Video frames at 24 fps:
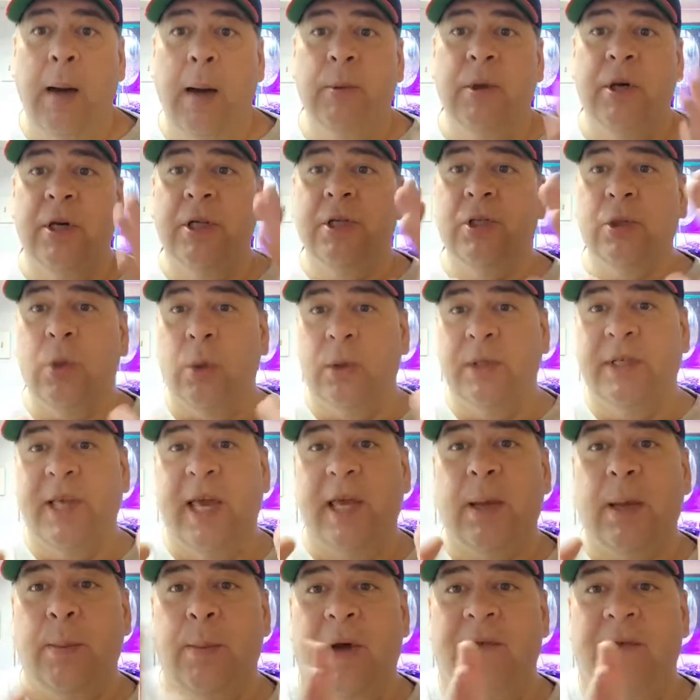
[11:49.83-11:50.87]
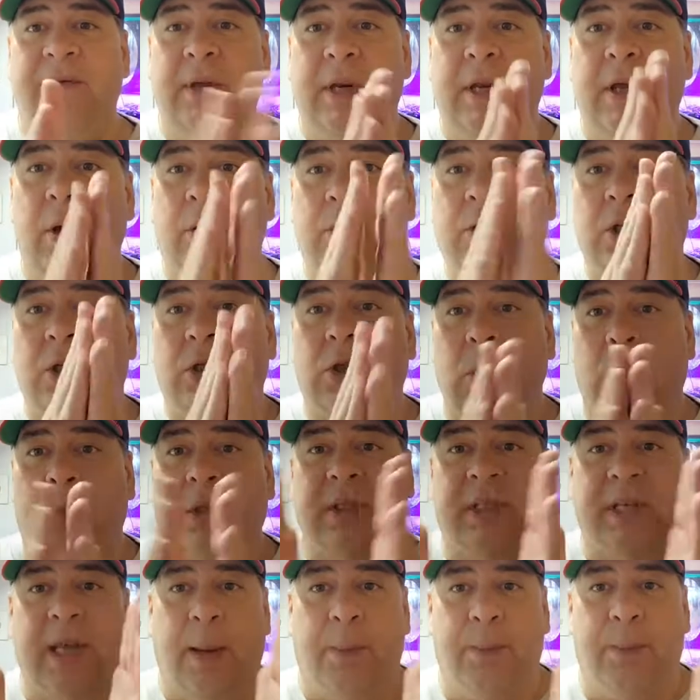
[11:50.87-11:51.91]
I'm going to start taking my videos and
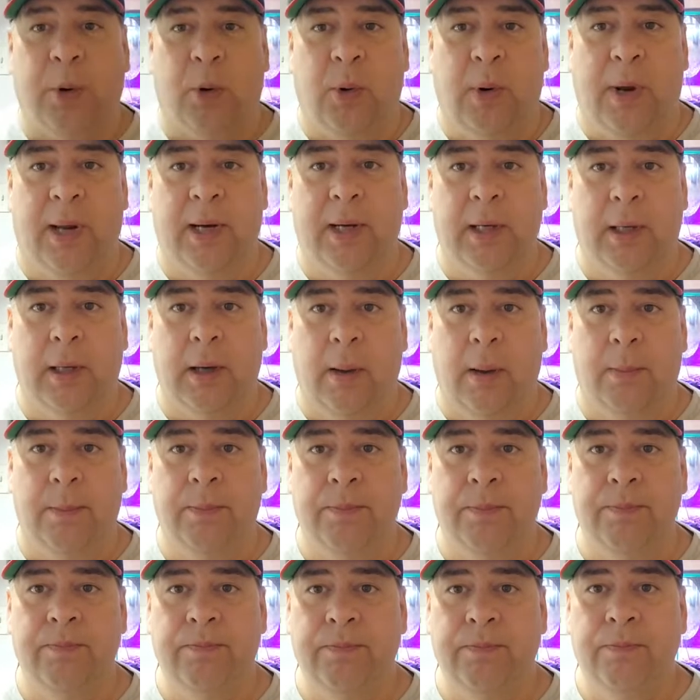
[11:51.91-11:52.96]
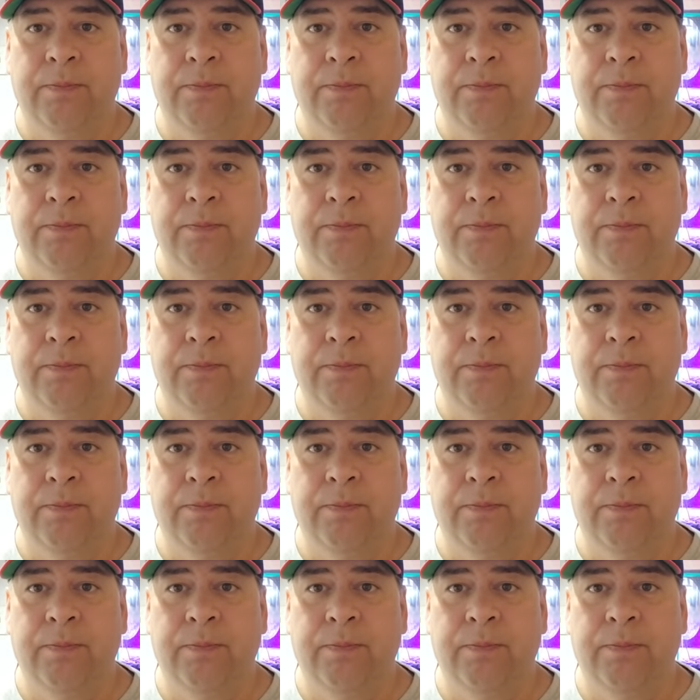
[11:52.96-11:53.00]
start separating them